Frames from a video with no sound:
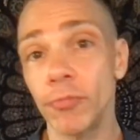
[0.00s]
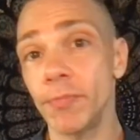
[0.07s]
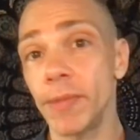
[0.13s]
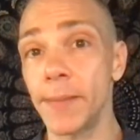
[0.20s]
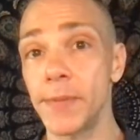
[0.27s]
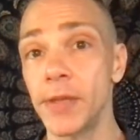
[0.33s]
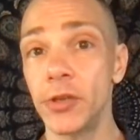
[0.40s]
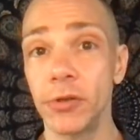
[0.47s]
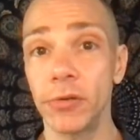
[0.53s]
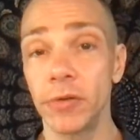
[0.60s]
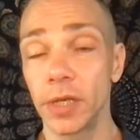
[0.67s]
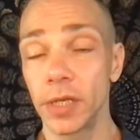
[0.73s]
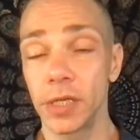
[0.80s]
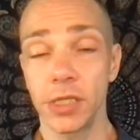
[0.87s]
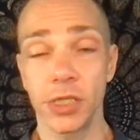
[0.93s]
Maybe you
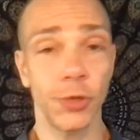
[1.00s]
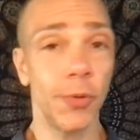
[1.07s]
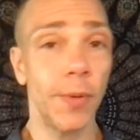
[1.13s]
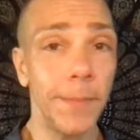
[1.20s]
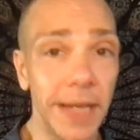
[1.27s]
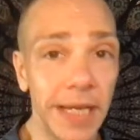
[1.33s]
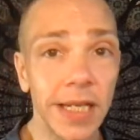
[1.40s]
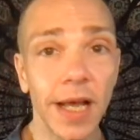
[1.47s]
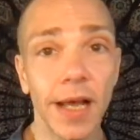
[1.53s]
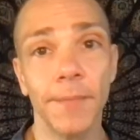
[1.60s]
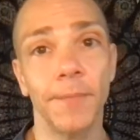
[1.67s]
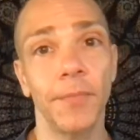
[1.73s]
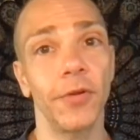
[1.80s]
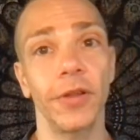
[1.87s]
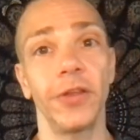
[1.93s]
do a meetup
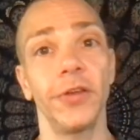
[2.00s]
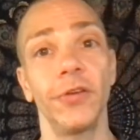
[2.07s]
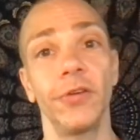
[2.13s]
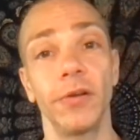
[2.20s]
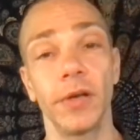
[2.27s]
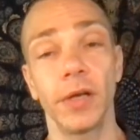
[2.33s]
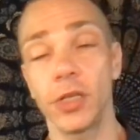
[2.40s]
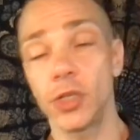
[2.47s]
or you